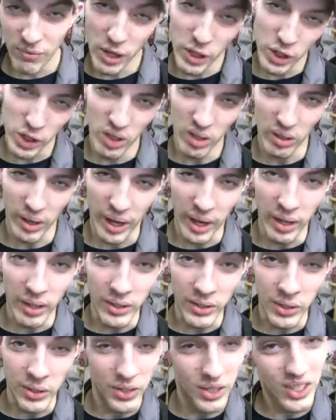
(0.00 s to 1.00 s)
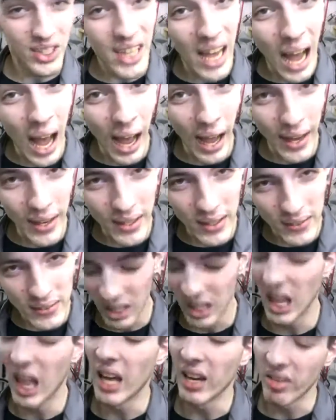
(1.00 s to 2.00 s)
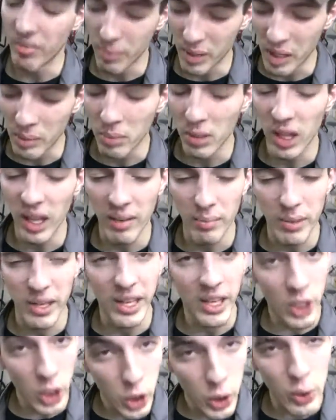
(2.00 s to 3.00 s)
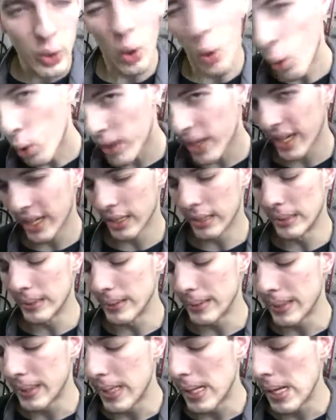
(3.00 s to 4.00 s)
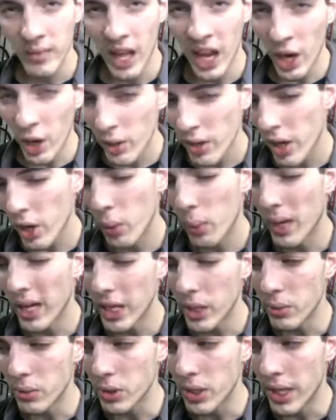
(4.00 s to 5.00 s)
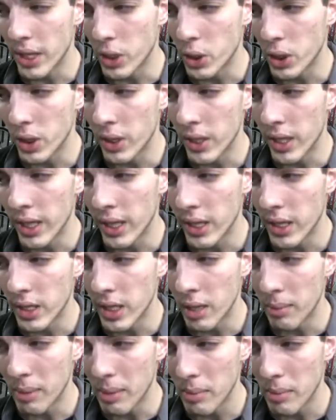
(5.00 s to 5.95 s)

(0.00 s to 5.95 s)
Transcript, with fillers: Fictional characters aside, a lot of people have been injured or killed I heard on a radio station that uh,